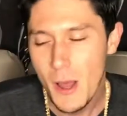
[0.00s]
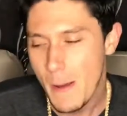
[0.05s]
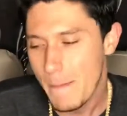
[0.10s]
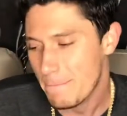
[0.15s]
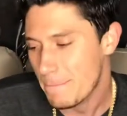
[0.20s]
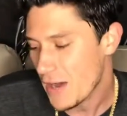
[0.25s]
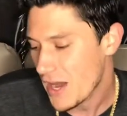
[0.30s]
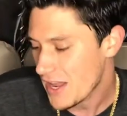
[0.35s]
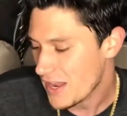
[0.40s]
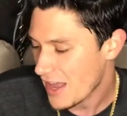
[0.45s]

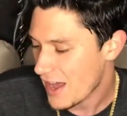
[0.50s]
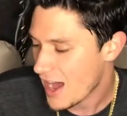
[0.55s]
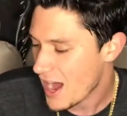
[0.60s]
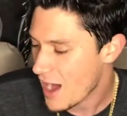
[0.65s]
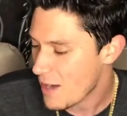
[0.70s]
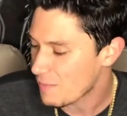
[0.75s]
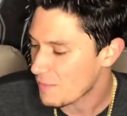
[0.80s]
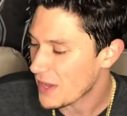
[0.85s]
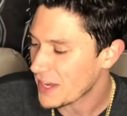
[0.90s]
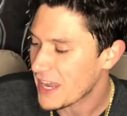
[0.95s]
but
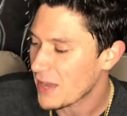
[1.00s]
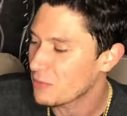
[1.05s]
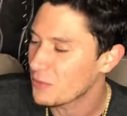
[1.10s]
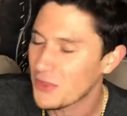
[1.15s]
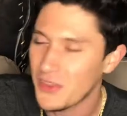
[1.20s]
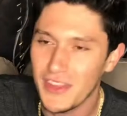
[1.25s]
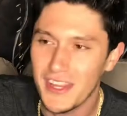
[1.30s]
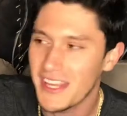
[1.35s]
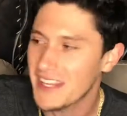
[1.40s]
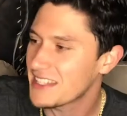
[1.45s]
again,
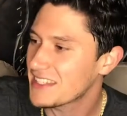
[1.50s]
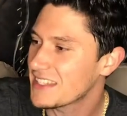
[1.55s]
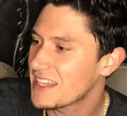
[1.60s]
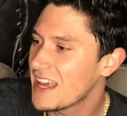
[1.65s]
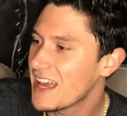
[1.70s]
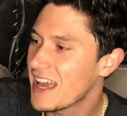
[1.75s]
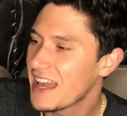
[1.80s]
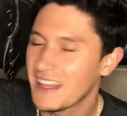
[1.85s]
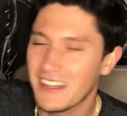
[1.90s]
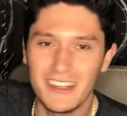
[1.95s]
with this,
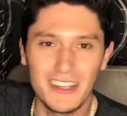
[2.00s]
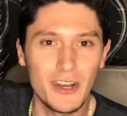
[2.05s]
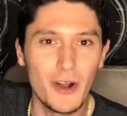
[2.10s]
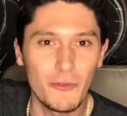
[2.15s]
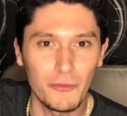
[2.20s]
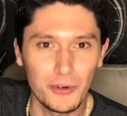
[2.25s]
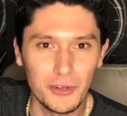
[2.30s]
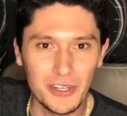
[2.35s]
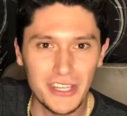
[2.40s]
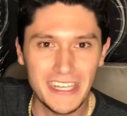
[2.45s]
you don't
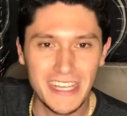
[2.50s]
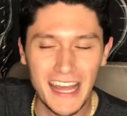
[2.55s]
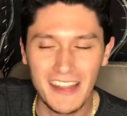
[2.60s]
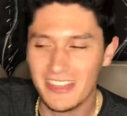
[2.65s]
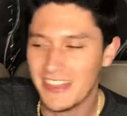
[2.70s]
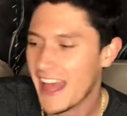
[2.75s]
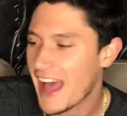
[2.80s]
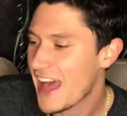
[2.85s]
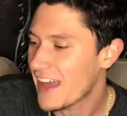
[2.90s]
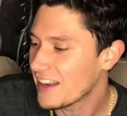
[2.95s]
really get
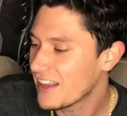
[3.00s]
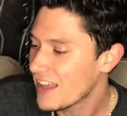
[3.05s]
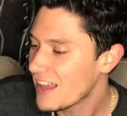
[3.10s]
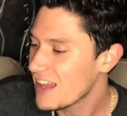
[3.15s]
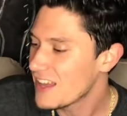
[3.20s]
that.